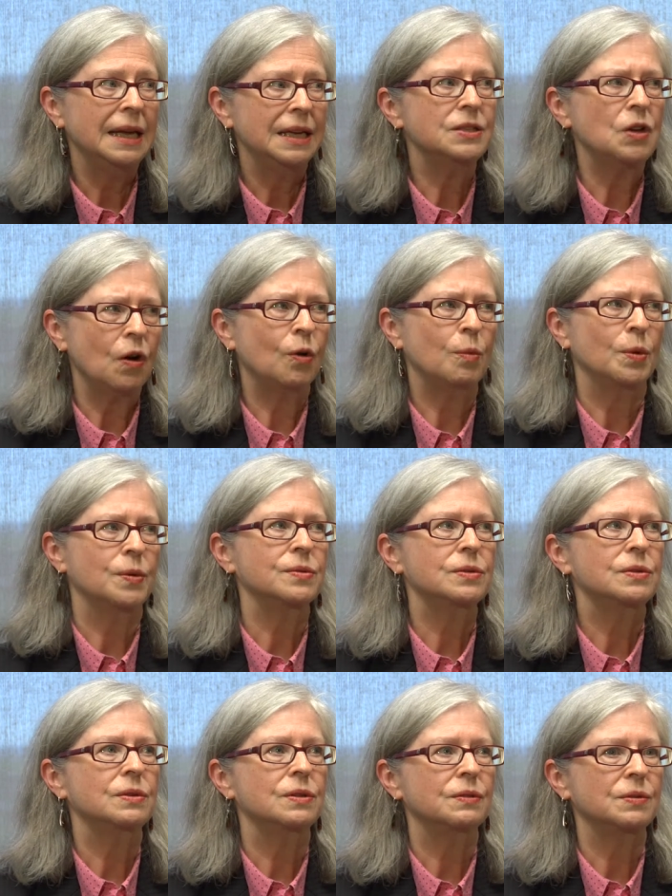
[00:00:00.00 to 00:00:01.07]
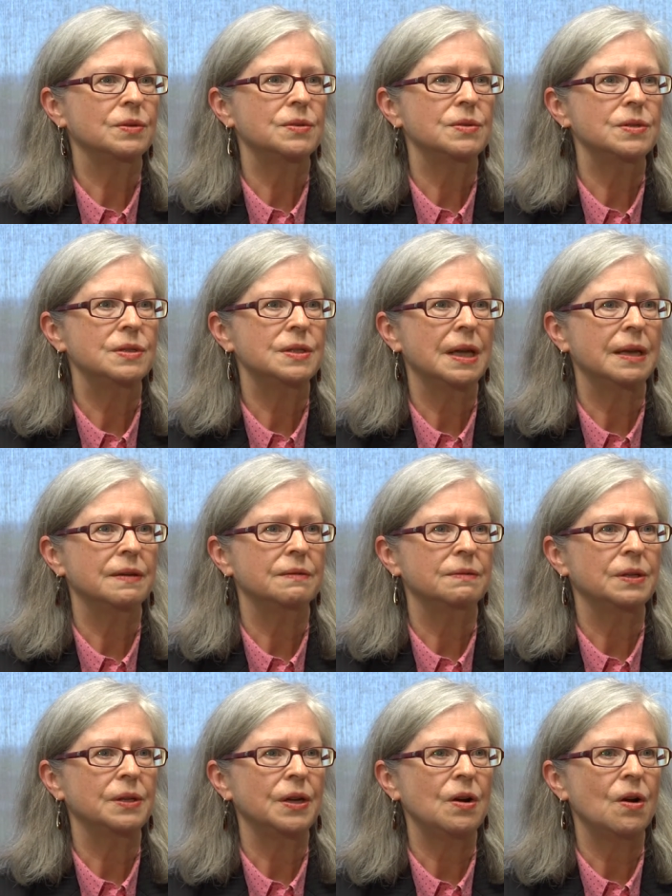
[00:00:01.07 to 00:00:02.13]
is almost the first set of
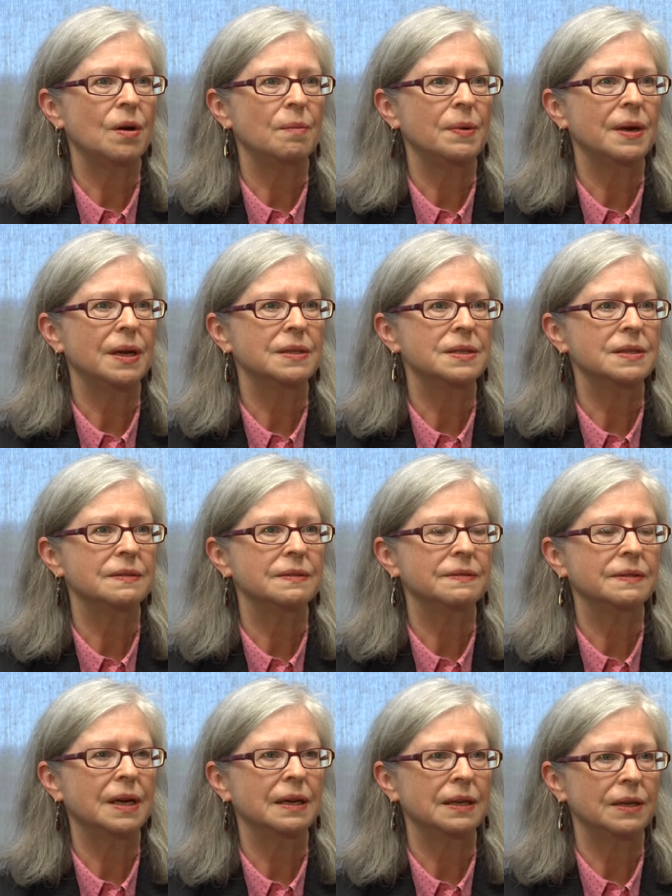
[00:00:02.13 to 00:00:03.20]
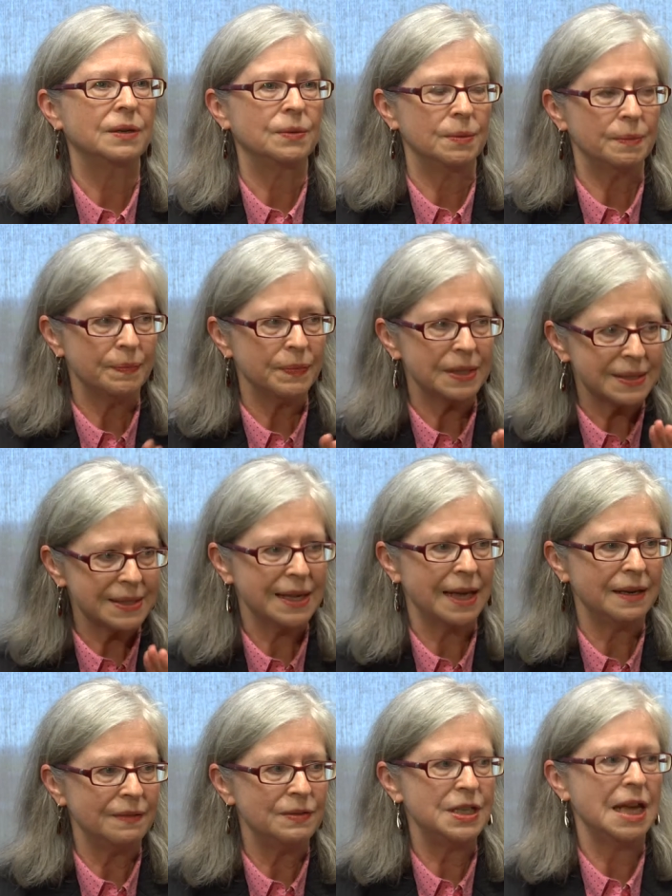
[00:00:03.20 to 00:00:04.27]
really comprehensive, uh, you know,
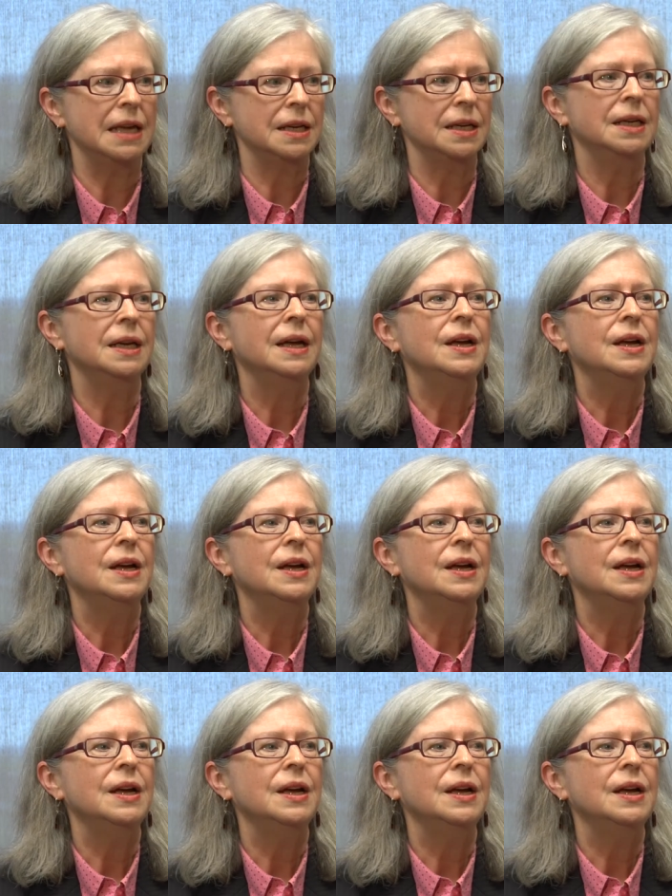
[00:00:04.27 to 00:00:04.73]
set of data.